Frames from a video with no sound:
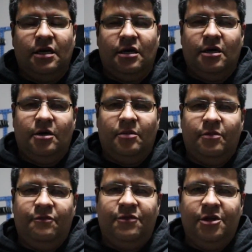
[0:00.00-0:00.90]

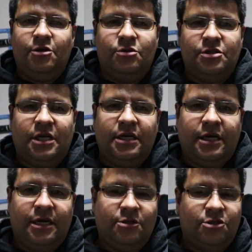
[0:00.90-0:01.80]
videos on
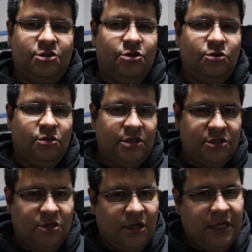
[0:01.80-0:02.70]
how to
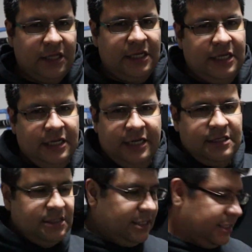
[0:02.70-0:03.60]
install LED
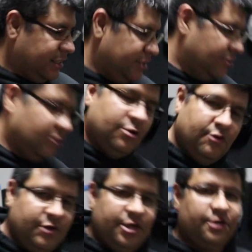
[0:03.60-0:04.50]
lights like I do
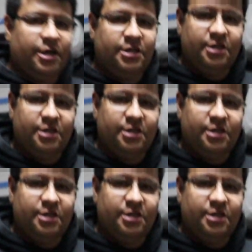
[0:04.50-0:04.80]
over here on